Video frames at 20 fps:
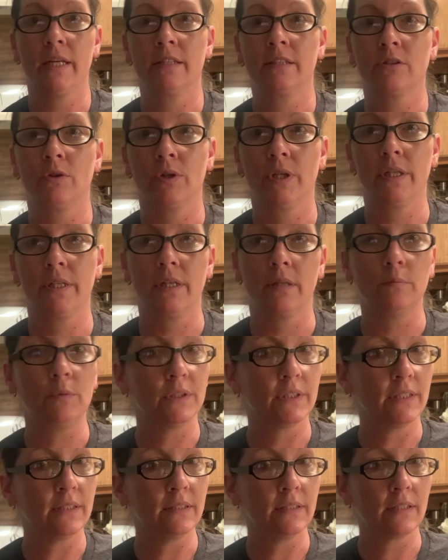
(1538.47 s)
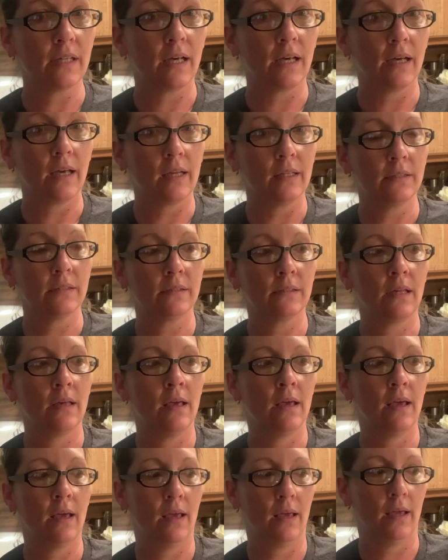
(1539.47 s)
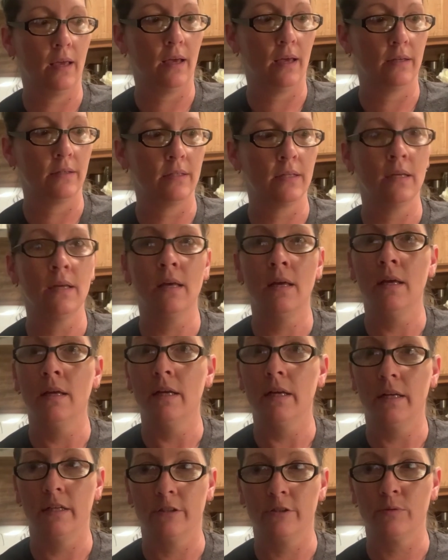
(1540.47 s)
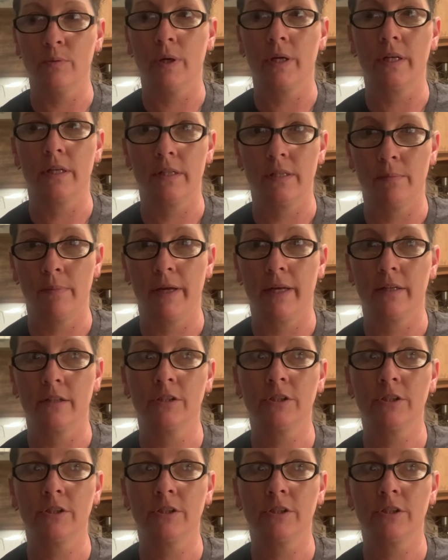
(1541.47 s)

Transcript: It's already doubled in size and it's ready to bake.